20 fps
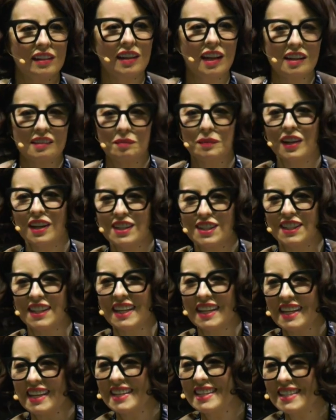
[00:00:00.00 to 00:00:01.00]
love
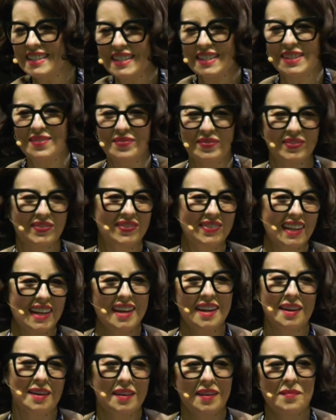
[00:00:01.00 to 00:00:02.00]
martinis?
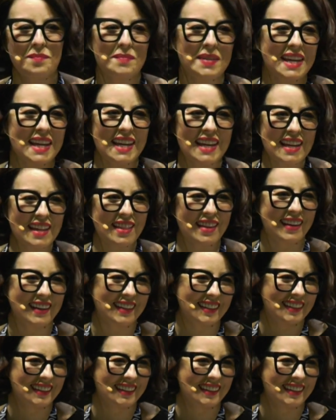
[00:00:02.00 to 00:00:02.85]
Me either.